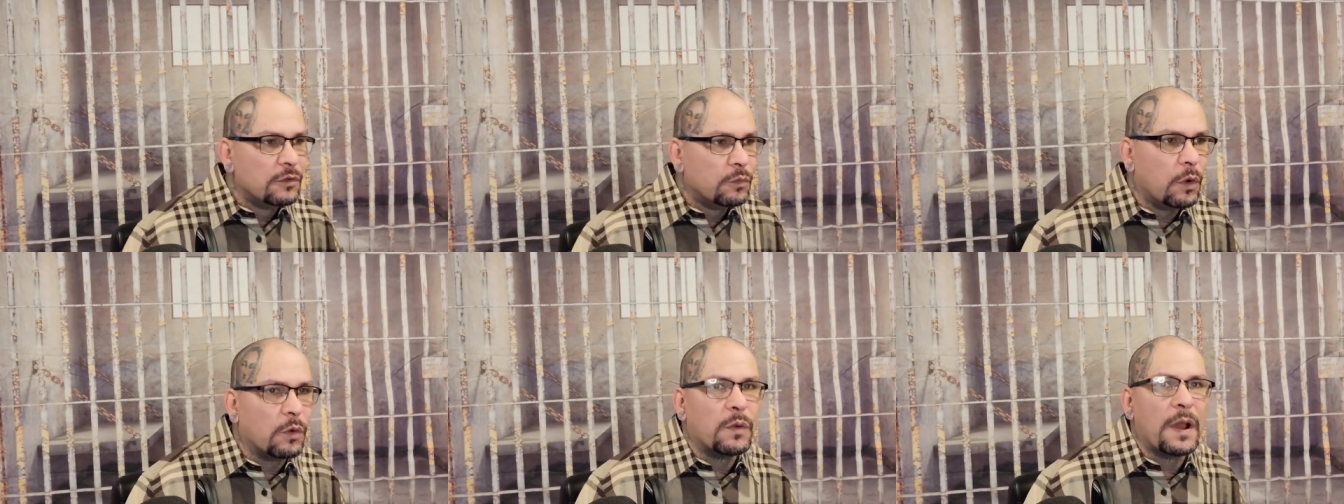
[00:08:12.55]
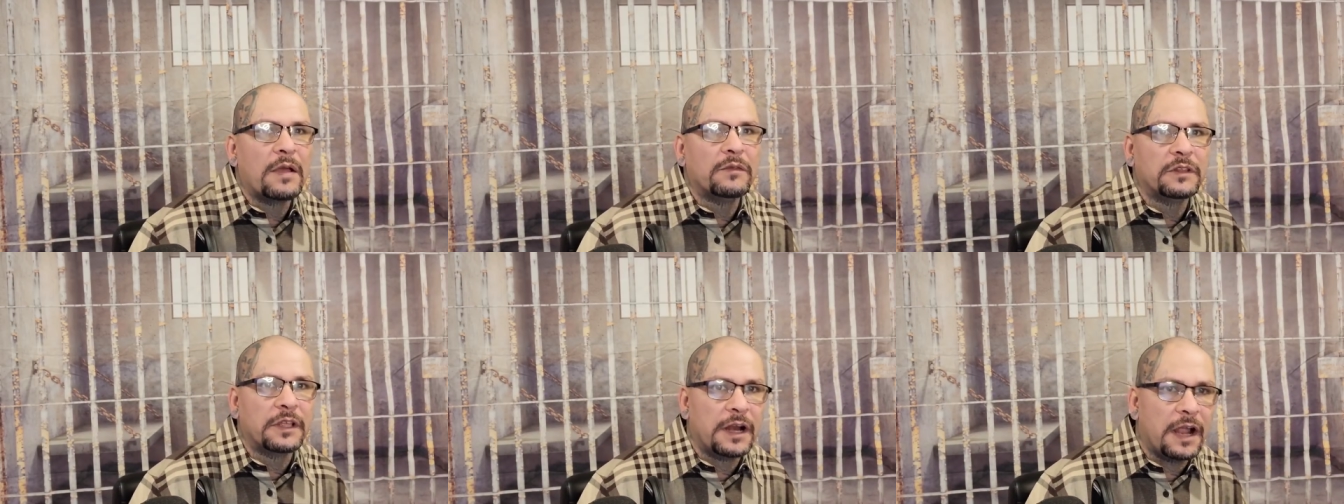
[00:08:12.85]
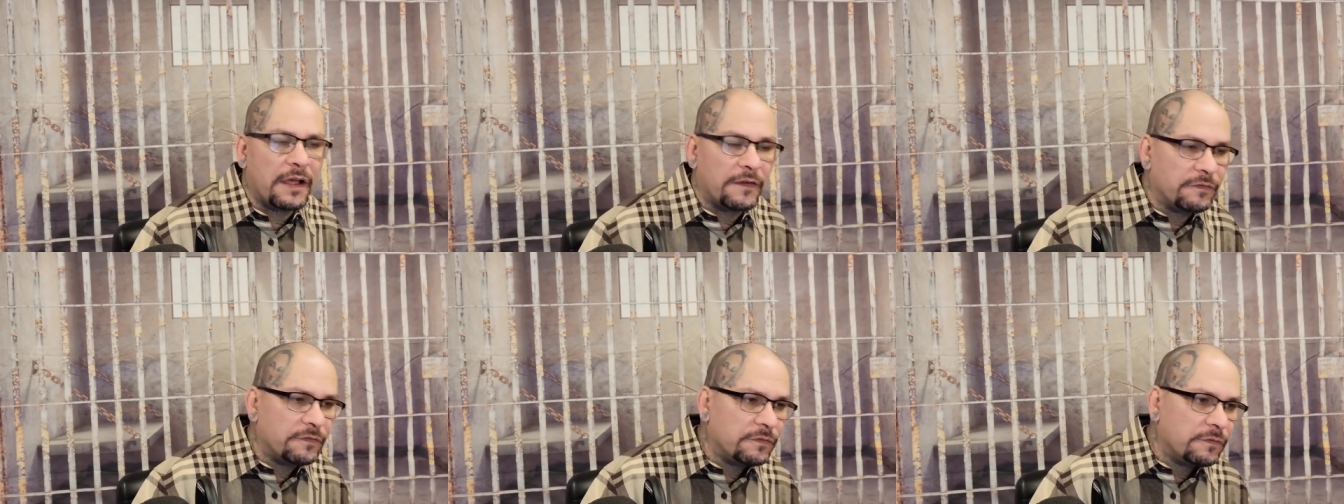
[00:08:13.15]
We'll round it
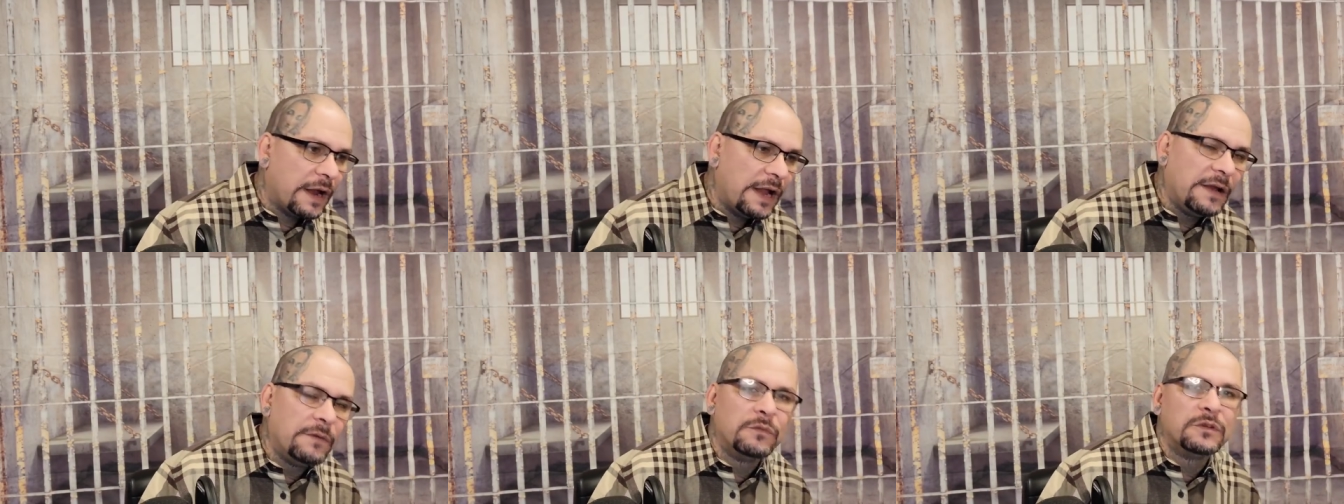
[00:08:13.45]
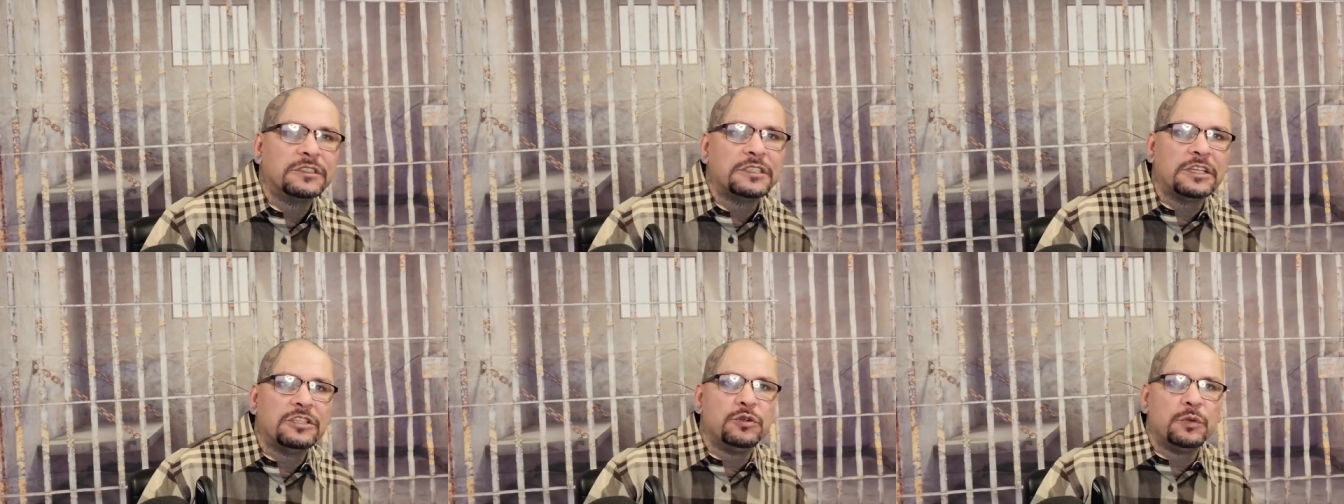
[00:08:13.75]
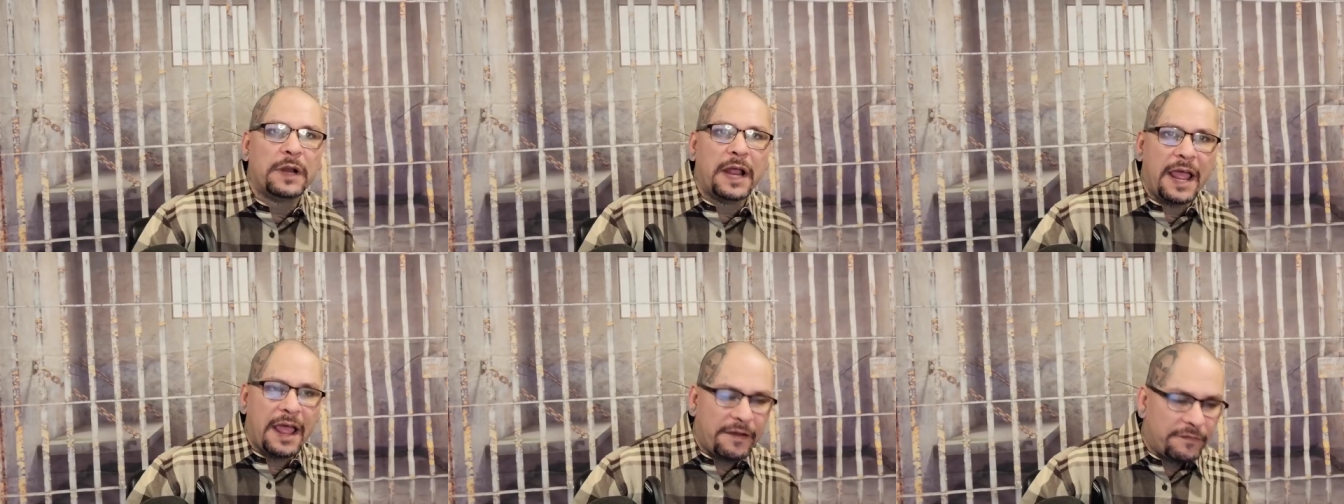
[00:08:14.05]
off, right? We'll say
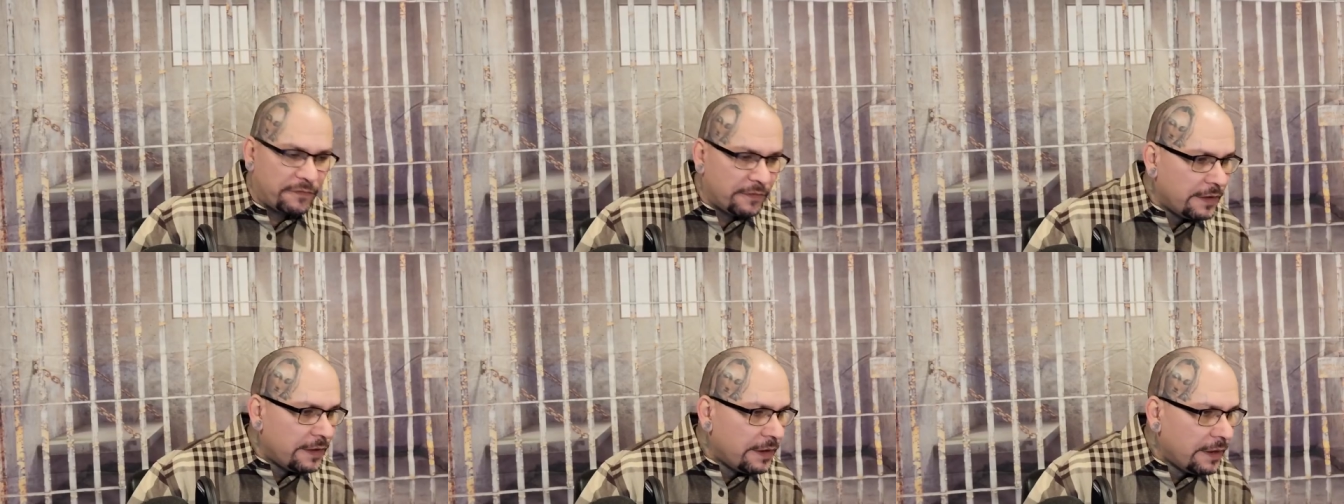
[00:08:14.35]
two and a half.